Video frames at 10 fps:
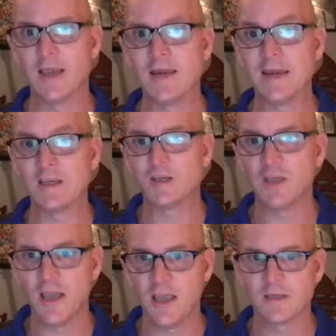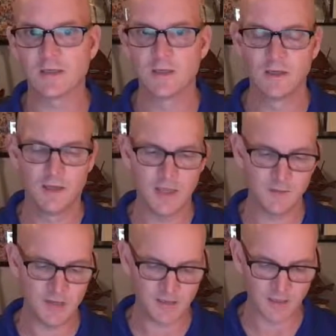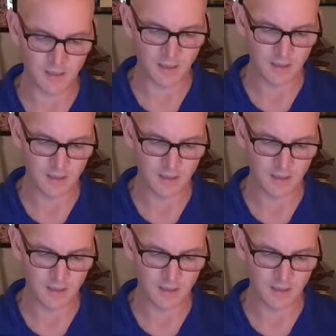initiate and be the